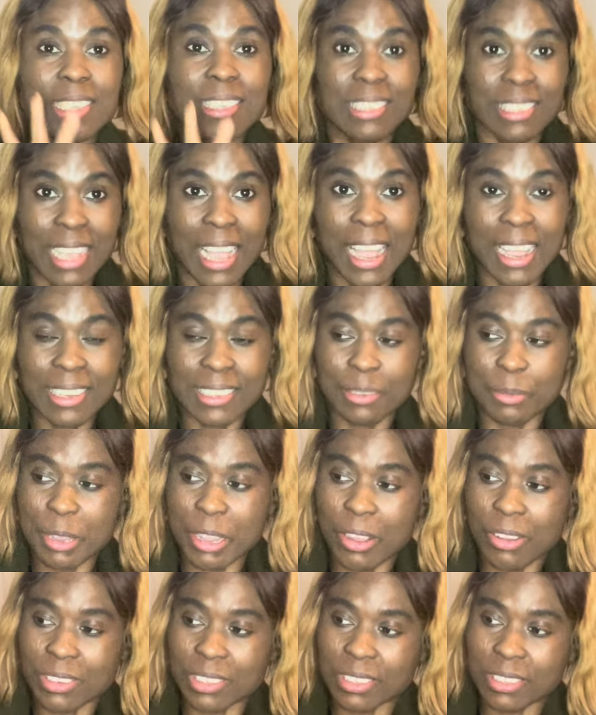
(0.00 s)
sagged
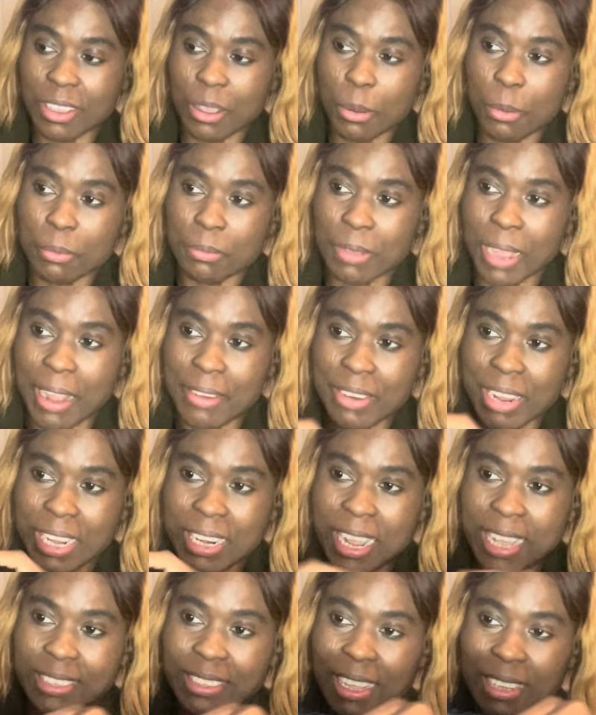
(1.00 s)
because I
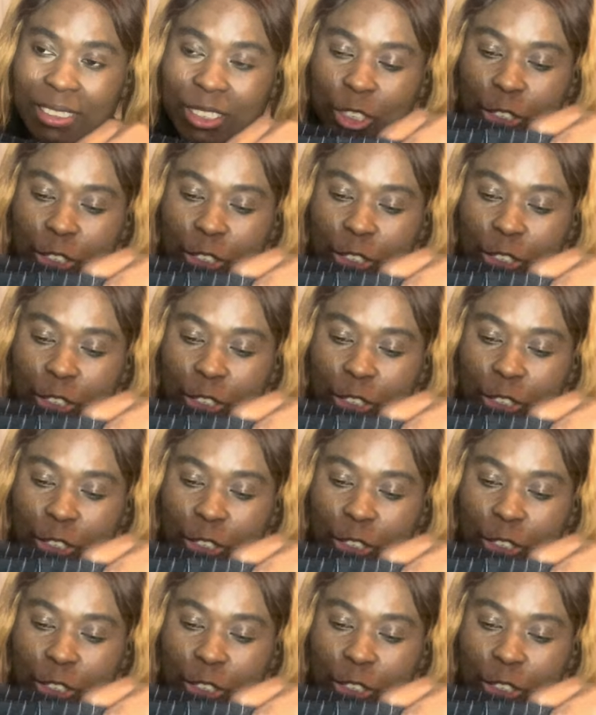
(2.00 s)
realized that the